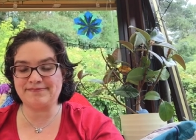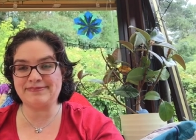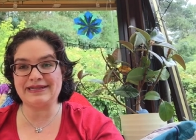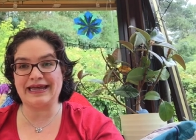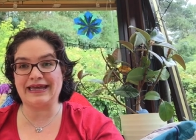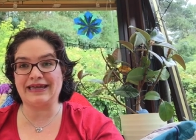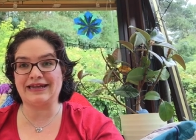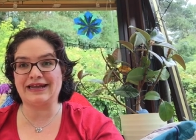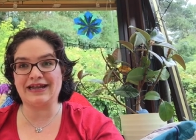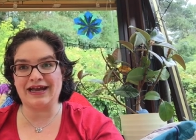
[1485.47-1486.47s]
playing
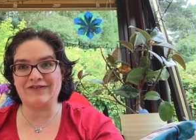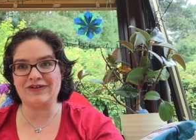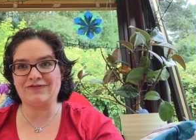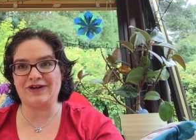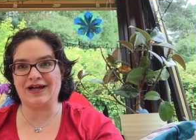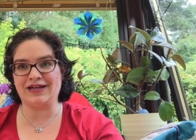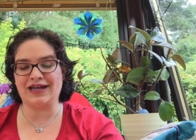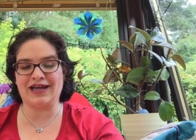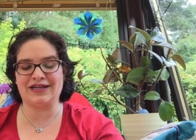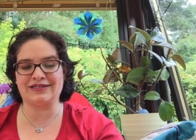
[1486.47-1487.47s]
and having fun
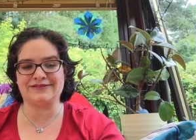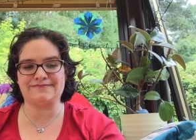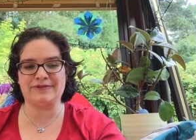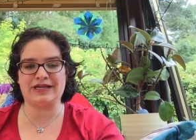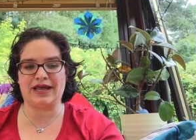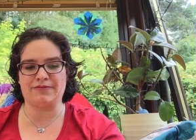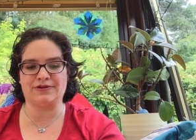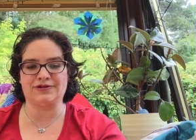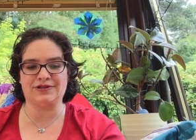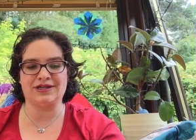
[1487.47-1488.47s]
and being
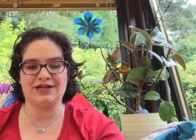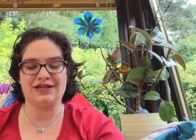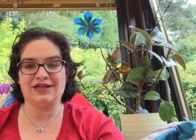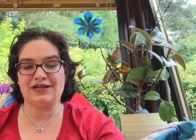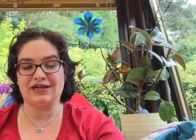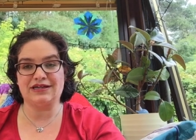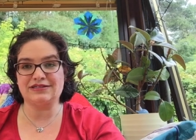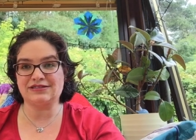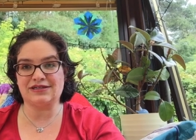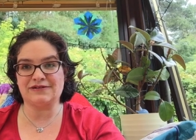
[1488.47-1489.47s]
able
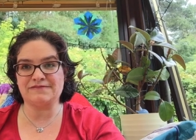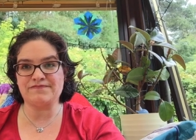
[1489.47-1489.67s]
to